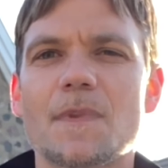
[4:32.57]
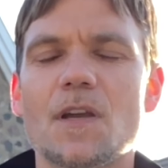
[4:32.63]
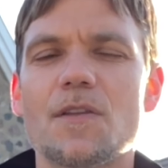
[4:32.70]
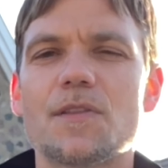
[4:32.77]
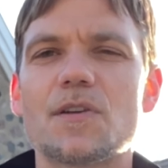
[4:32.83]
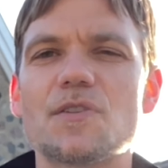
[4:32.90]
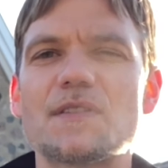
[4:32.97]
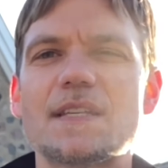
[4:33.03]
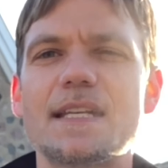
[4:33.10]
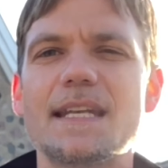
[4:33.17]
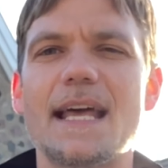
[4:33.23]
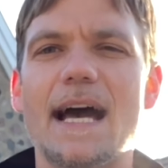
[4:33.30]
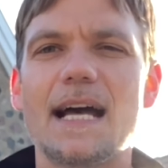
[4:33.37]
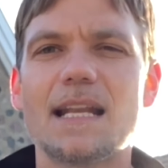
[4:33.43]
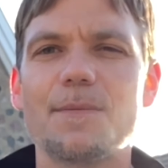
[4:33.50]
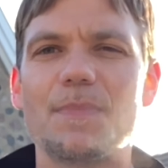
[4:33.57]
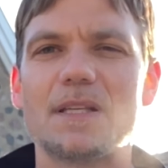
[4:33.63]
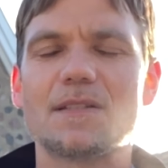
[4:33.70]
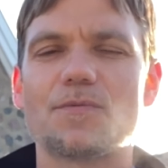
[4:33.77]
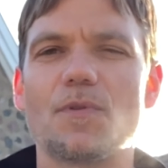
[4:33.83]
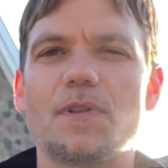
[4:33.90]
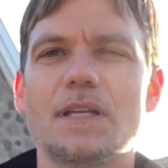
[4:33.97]
They're
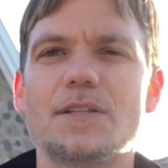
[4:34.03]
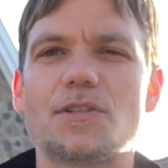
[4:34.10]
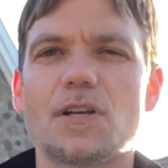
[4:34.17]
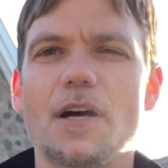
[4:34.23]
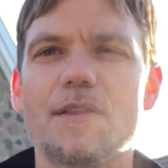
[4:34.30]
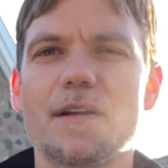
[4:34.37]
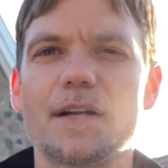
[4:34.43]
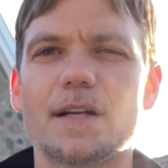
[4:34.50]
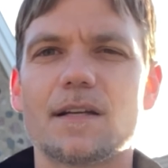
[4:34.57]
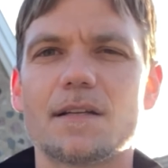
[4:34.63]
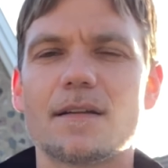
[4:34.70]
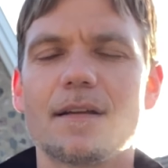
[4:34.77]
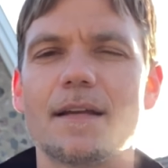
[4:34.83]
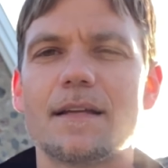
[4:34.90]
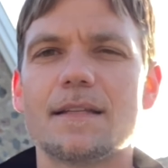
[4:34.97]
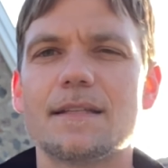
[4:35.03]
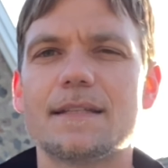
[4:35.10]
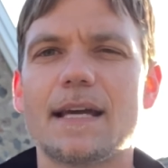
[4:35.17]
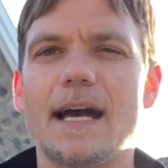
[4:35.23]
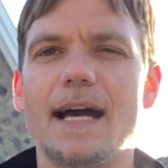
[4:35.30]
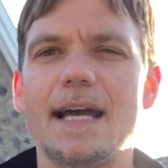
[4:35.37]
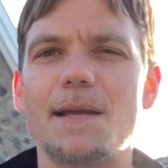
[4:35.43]
synonymous with each other.
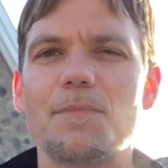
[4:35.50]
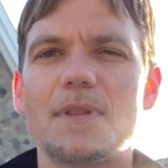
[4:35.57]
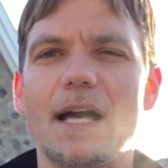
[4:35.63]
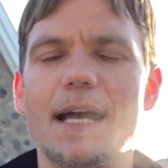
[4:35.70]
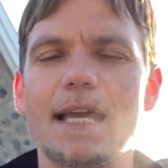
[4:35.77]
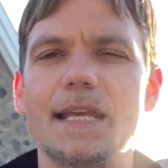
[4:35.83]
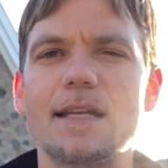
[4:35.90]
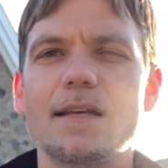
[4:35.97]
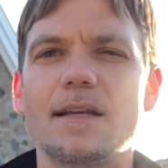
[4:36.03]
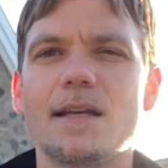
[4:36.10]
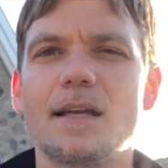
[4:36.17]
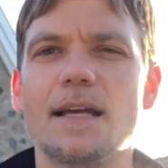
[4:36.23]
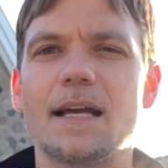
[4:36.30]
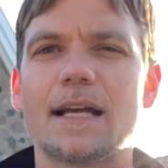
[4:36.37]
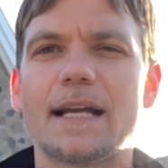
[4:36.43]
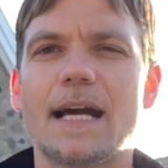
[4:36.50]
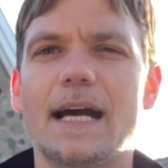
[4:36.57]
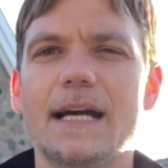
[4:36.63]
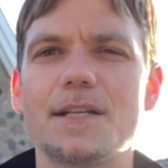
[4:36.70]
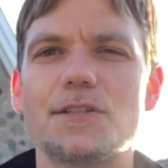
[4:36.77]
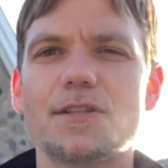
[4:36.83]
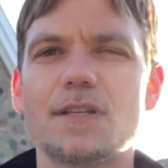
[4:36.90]
Timeline,
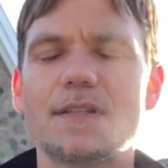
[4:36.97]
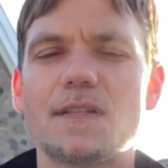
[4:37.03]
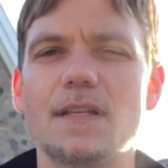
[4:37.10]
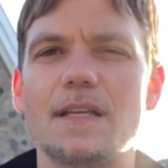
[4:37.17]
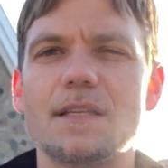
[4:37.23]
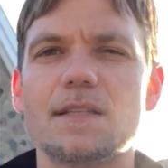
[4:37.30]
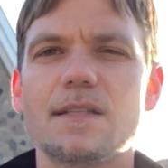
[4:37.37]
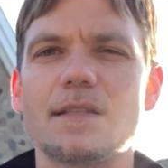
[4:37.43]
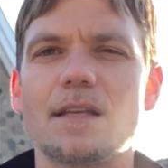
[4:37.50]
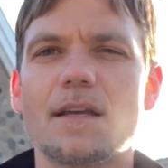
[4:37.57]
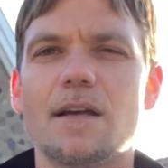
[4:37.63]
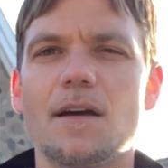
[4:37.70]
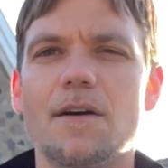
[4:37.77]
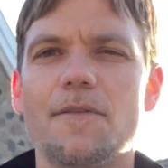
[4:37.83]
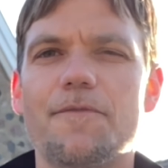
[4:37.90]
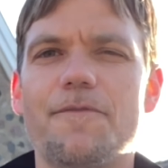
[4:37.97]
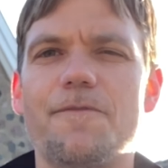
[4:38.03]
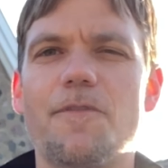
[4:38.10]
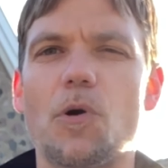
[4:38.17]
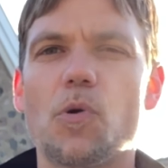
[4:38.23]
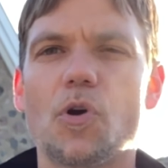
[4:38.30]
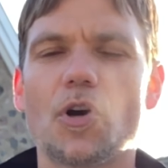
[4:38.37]
consciousness,
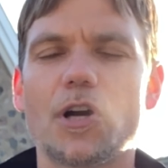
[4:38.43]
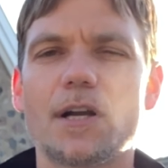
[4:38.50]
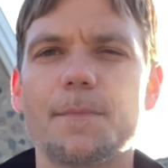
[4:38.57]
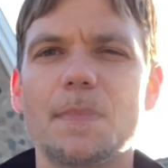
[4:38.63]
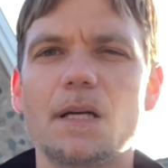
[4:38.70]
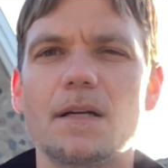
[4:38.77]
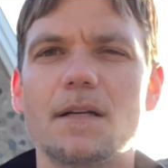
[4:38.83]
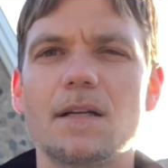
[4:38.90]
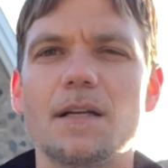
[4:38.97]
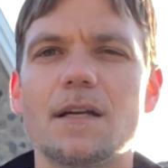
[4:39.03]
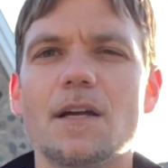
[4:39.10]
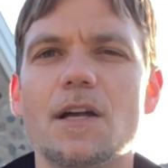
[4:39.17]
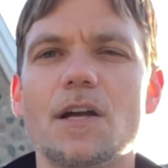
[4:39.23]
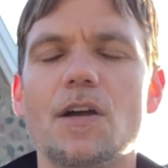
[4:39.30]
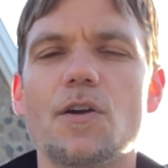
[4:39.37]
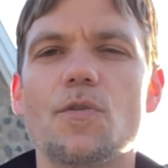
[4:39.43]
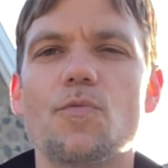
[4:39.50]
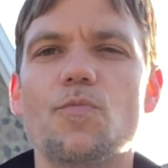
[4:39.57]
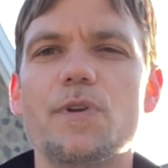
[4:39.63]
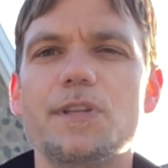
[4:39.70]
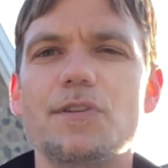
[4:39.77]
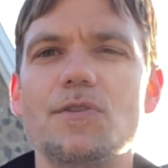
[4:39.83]
form.
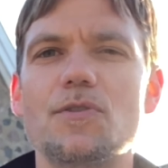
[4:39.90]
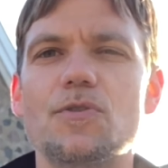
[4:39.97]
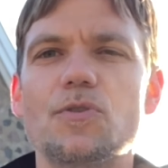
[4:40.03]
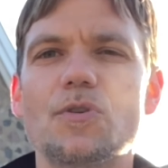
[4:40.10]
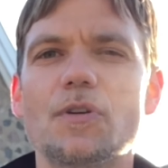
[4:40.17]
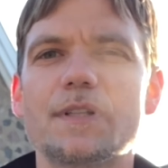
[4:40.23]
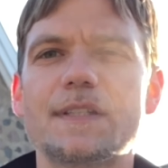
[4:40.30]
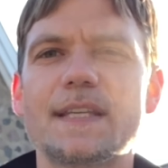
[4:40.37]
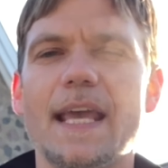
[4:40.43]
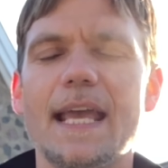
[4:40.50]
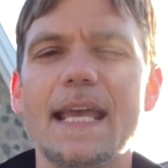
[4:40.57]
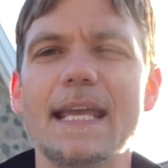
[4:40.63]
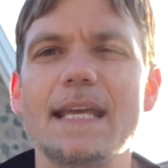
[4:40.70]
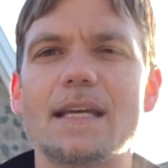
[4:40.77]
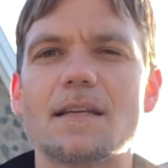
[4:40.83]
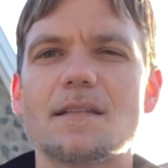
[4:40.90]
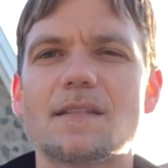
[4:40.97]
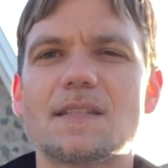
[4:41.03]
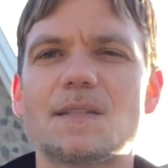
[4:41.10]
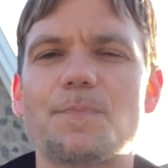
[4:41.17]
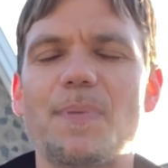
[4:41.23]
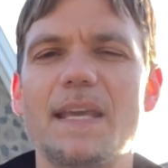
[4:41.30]
When you take
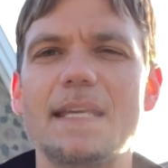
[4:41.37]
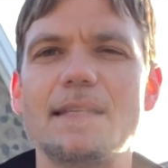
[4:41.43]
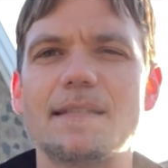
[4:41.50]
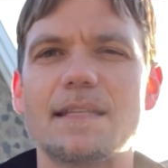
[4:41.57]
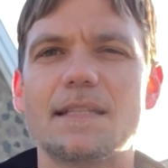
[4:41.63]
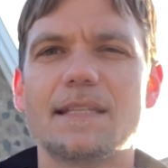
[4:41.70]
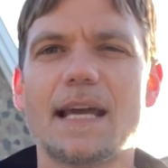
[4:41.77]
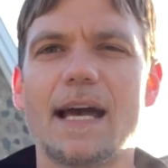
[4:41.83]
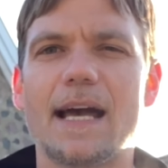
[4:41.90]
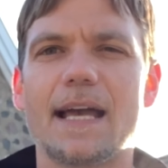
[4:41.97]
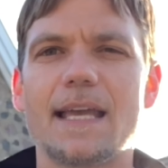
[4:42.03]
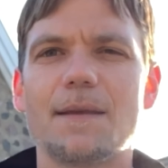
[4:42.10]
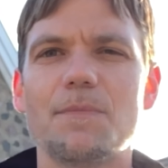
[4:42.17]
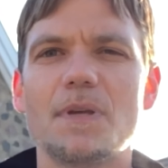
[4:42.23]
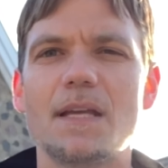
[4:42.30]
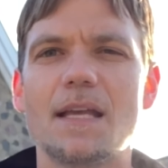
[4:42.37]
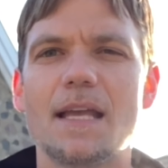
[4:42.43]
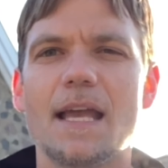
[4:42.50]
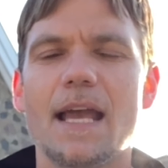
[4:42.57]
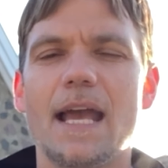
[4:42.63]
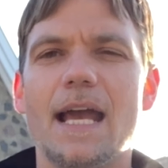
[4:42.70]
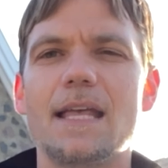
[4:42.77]
space and time
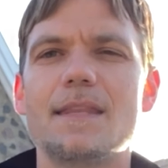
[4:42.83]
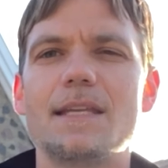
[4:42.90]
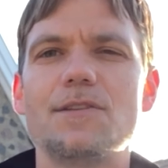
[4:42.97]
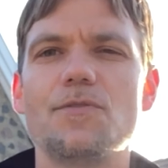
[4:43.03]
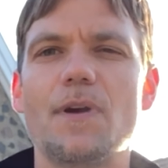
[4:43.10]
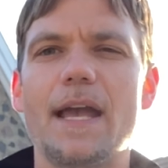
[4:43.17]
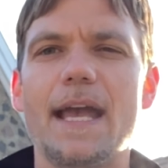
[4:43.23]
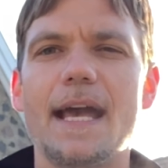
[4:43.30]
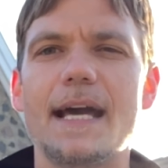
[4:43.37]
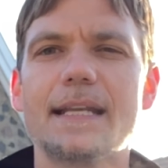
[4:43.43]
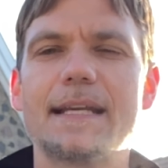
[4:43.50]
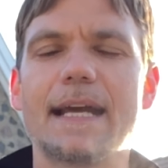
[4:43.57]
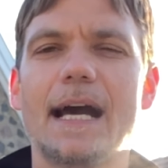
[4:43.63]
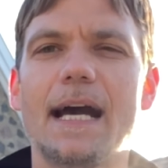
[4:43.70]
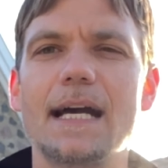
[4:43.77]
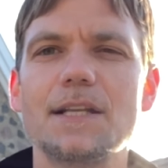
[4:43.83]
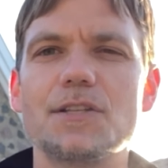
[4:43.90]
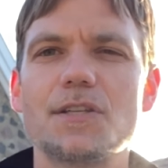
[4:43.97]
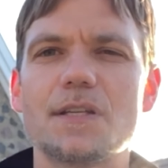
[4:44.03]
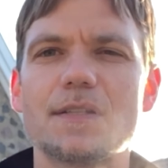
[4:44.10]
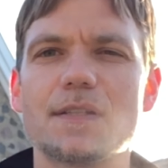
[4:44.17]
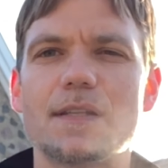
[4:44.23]
and then you add
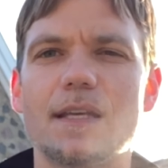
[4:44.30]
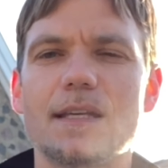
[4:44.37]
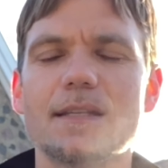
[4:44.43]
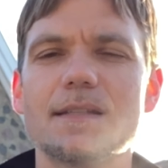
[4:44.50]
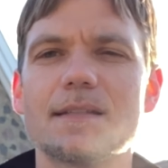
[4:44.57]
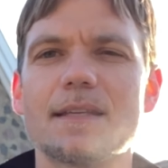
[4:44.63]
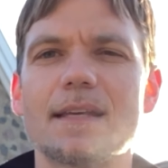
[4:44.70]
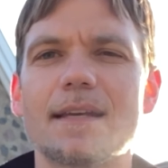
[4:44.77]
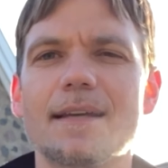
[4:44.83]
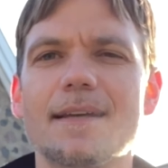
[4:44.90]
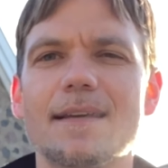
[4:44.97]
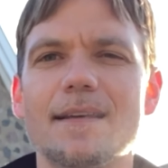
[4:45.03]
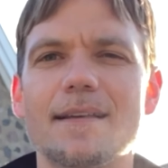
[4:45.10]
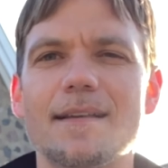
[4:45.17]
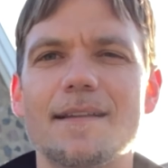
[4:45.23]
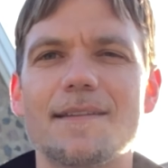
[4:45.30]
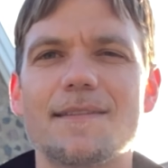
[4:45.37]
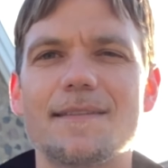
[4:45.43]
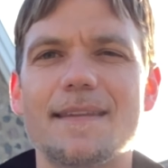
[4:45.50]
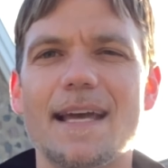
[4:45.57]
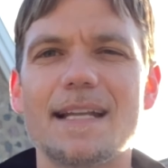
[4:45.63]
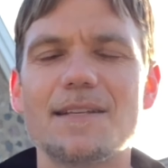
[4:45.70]
consciousness,
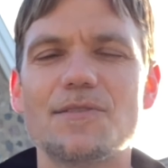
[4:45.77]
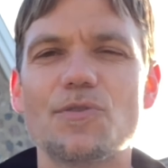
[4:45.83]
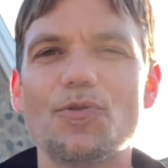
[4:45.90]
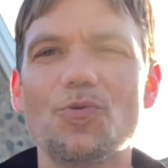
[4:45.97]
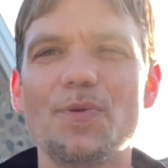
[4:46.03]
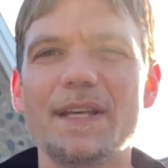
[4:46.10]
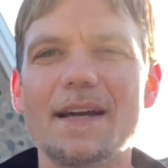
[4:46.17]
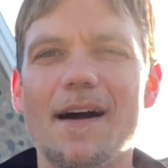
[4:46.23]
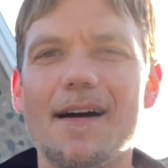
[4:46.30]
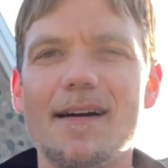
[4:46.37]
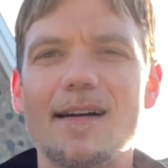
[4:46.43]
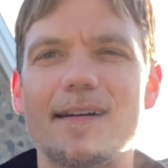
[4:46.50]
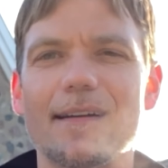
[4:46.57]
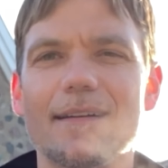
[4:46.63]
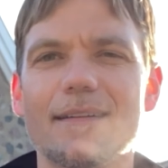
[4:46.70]
that is who we are.